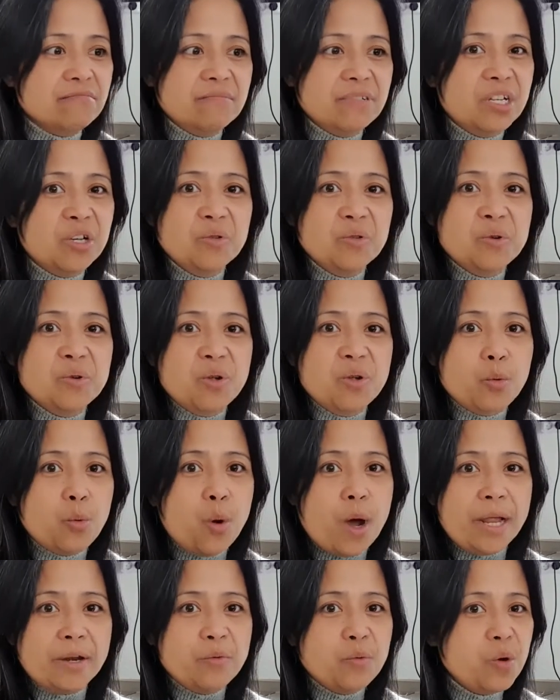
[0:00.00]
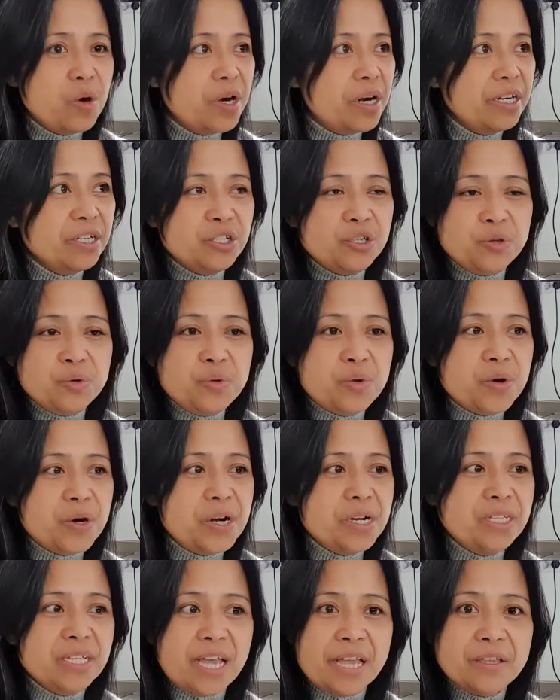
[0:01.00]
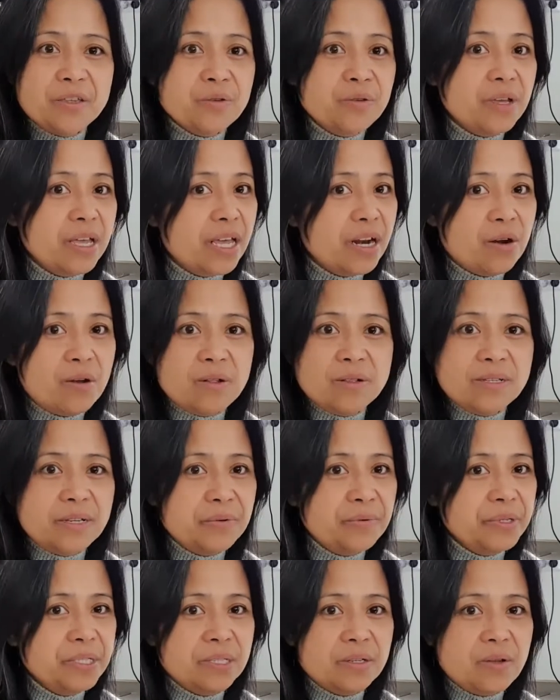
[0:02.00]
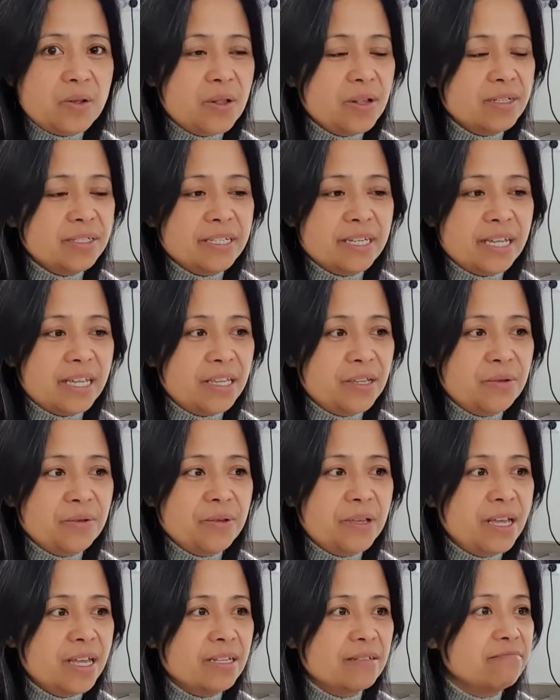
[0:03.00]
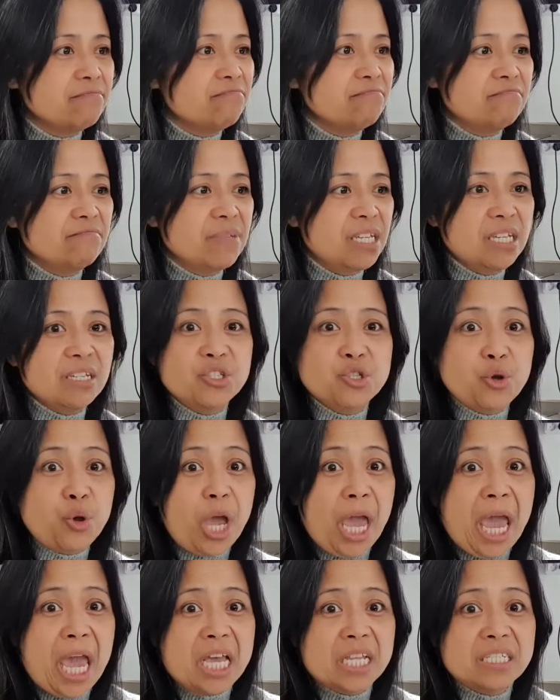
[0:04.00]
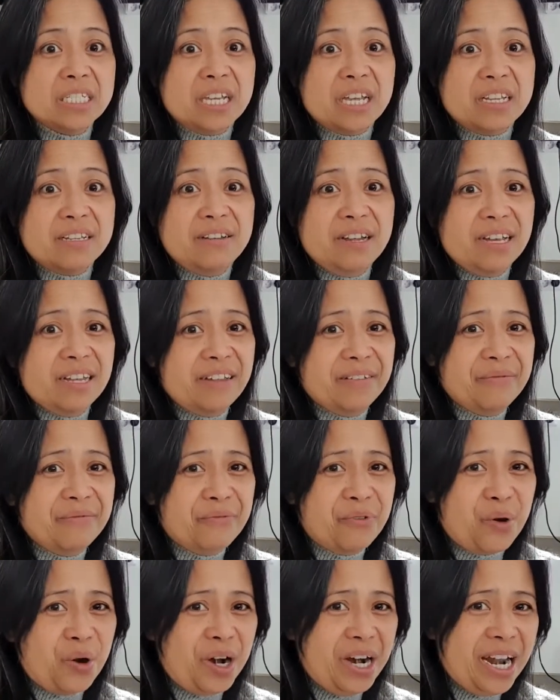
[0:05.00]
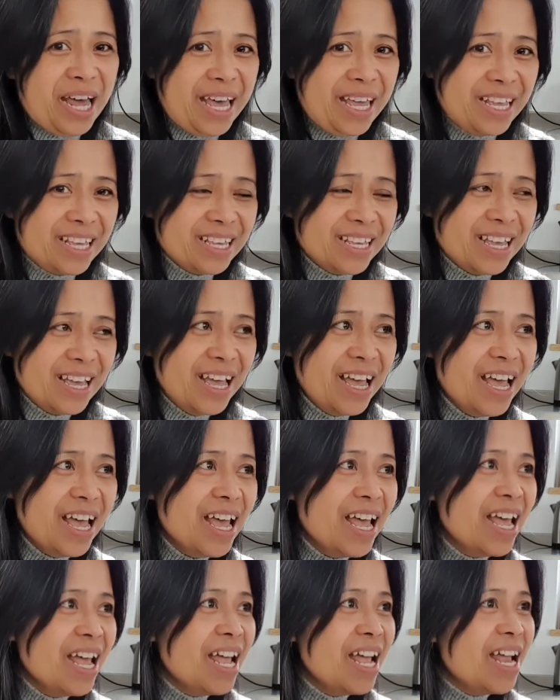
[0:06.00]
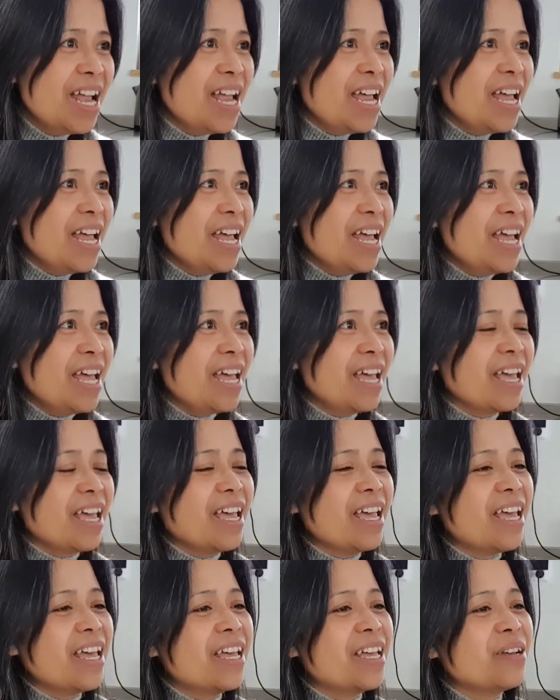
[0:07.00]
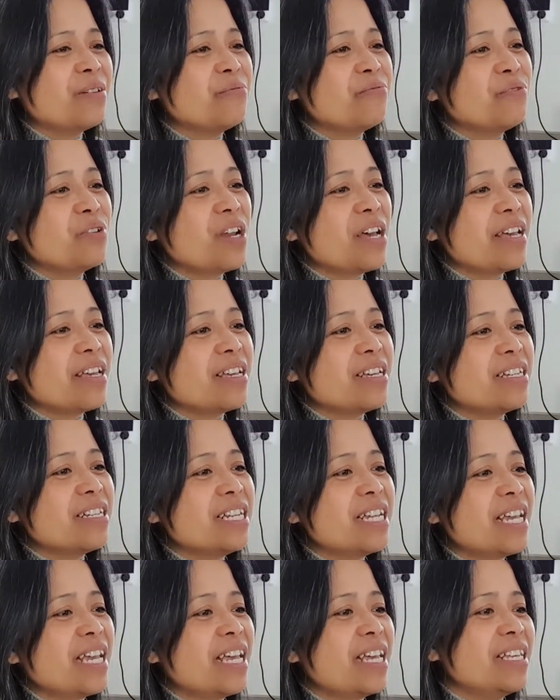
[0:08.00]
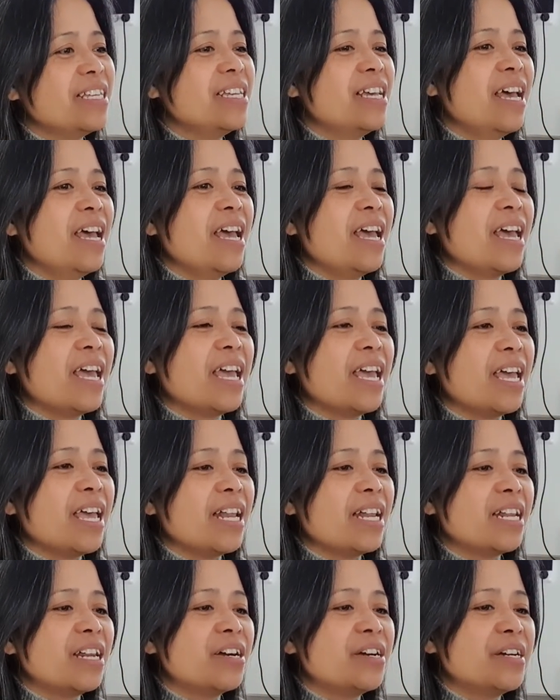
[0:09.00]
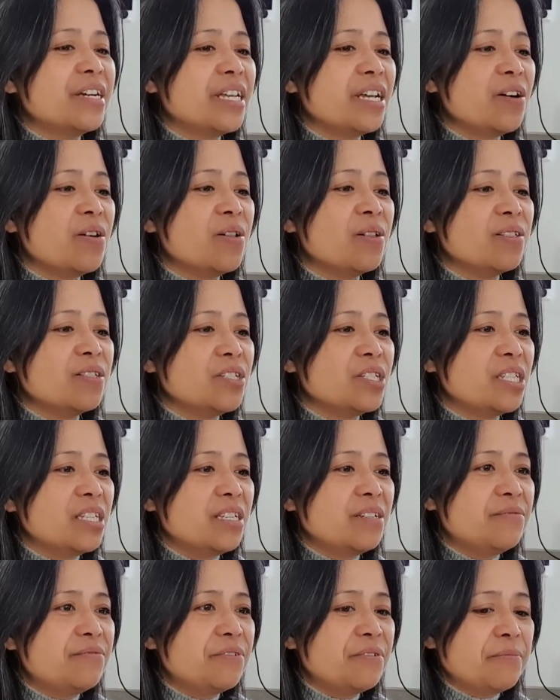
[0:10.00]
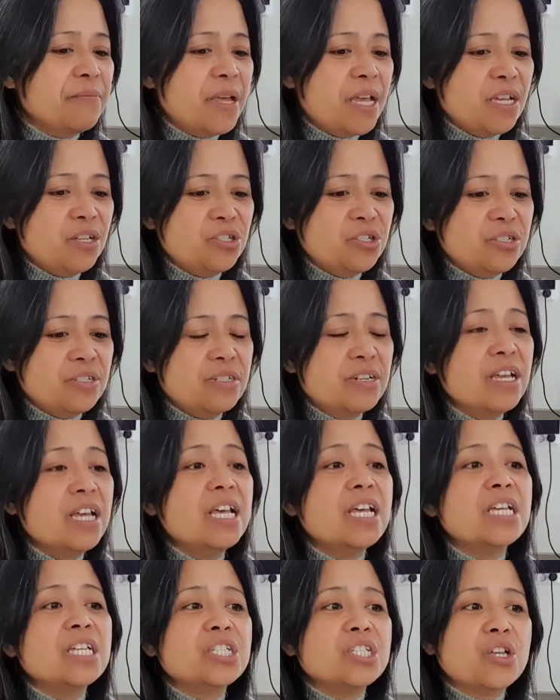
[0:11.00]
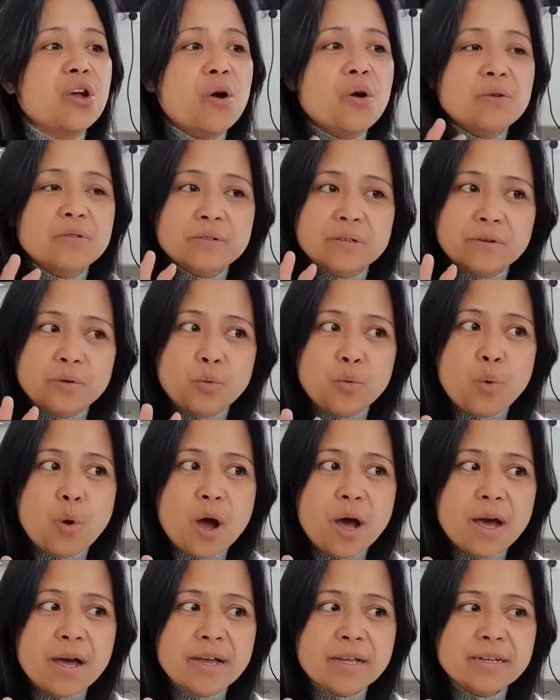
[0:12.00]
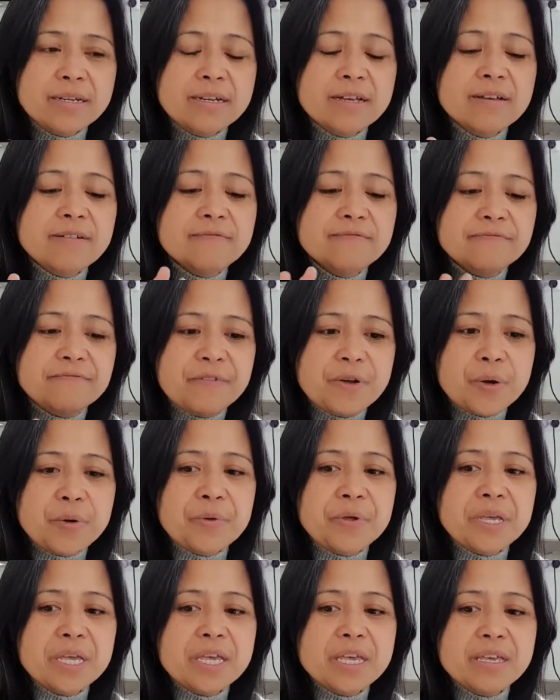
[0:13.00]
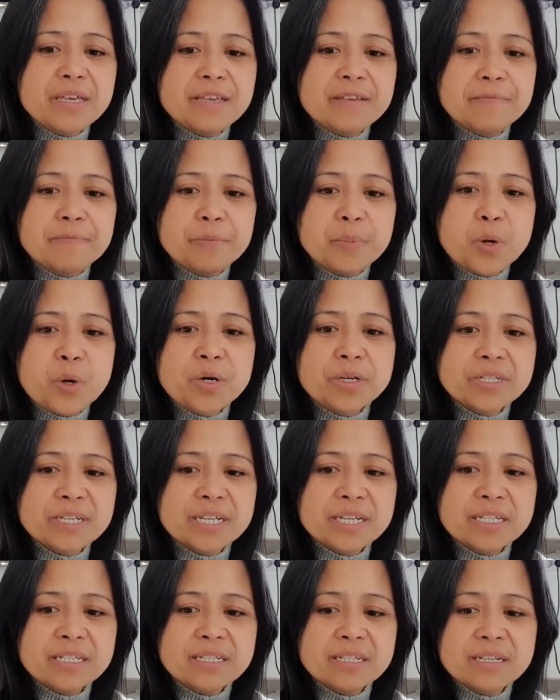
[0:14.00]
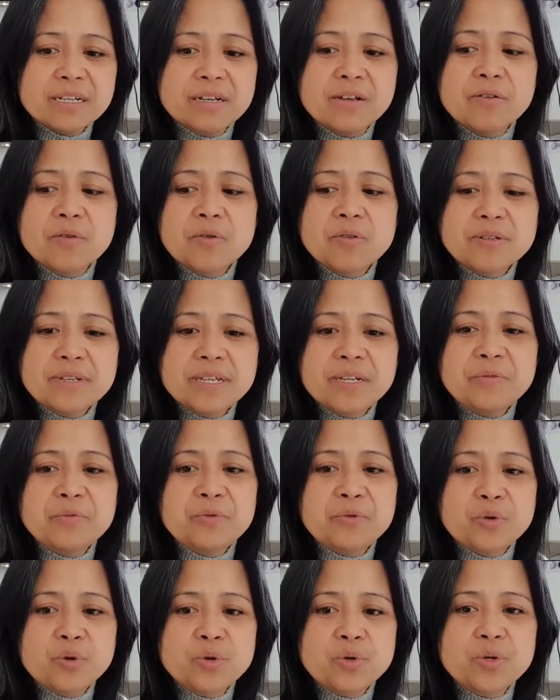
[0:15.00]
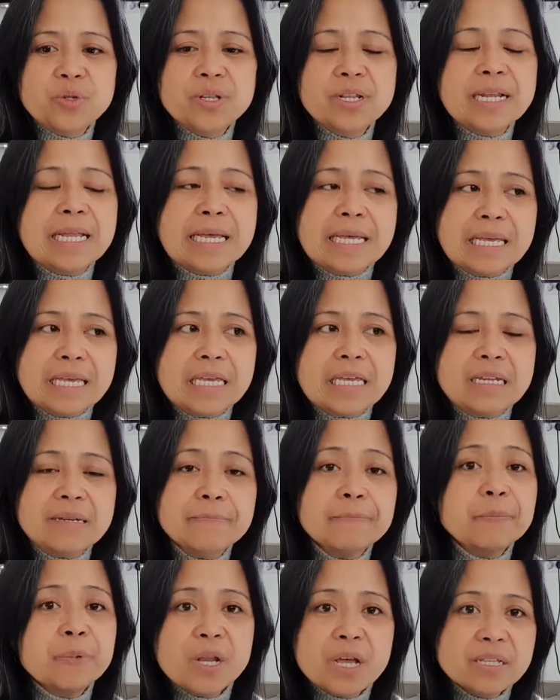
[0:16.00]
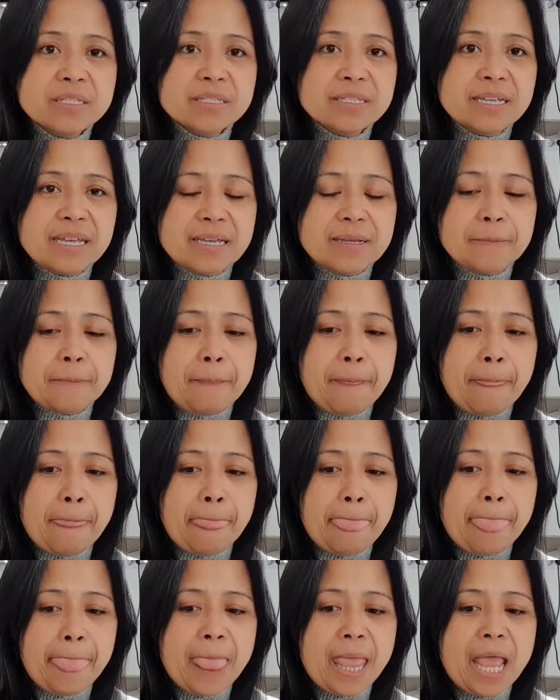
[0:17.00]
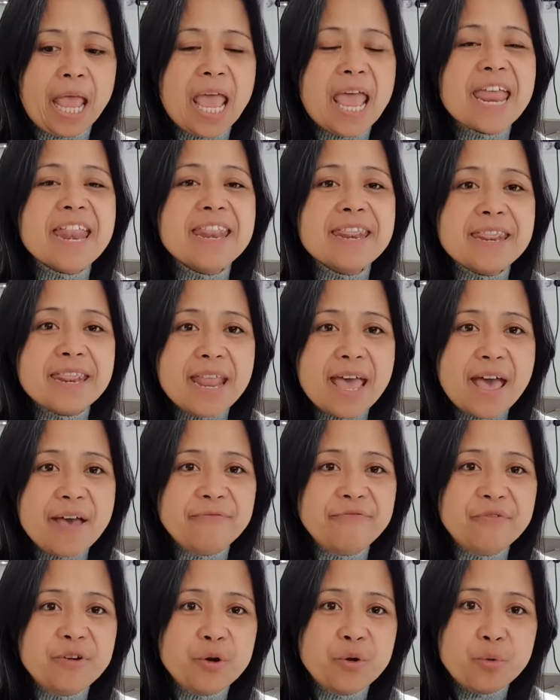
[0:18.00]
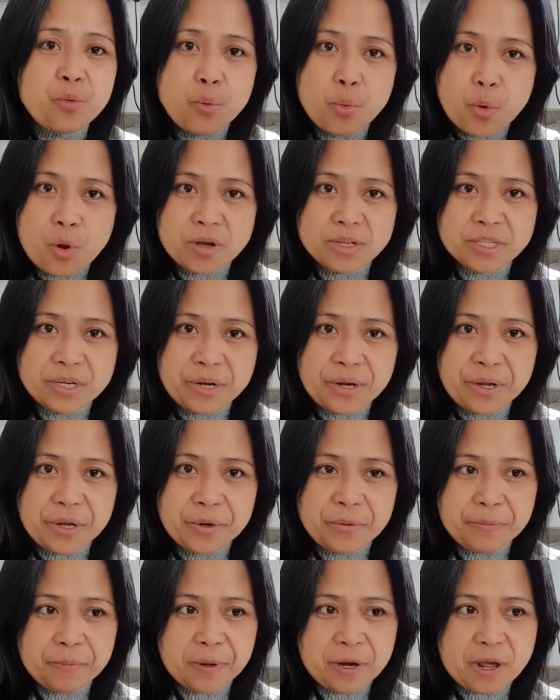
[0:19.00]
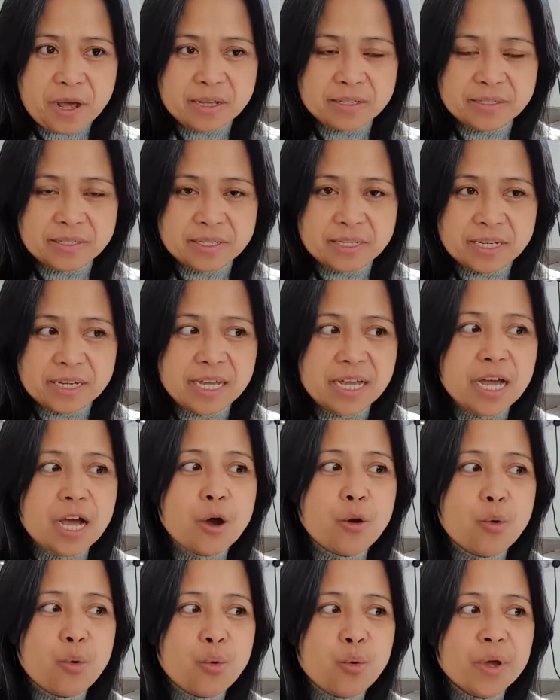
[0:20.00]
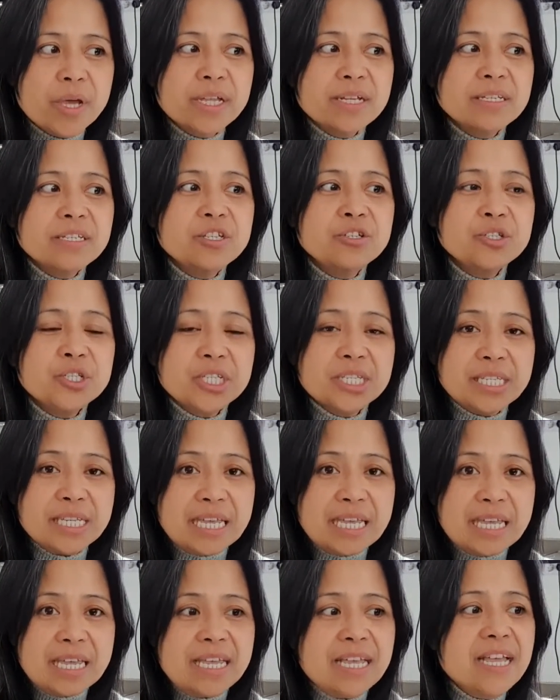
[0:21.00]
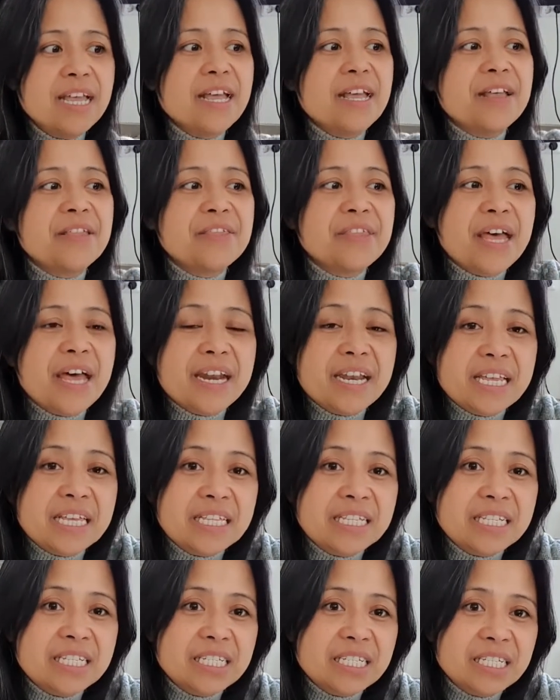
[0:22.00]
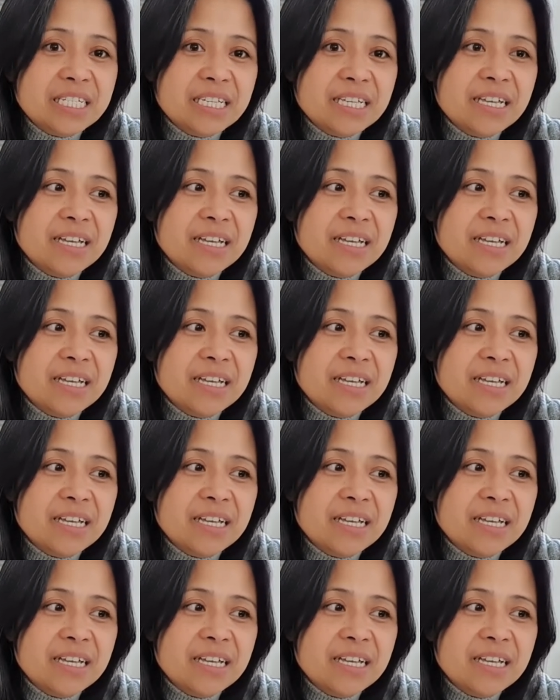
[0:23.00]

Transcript: Google 1 word, 2 words, and you get all the results, and you get educated for like a day, and learning all this information. So one very important golden rule in planting: never water your plant when you see that it's